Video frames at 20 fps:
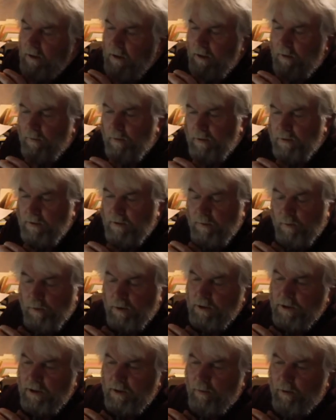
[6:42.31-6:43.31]
We'll
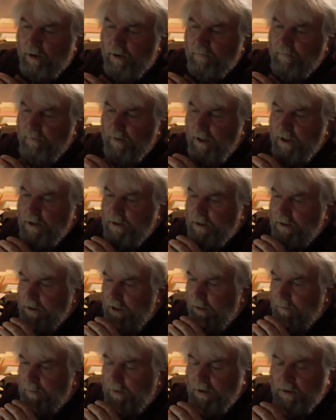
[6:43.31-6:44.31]
see where it finishes up,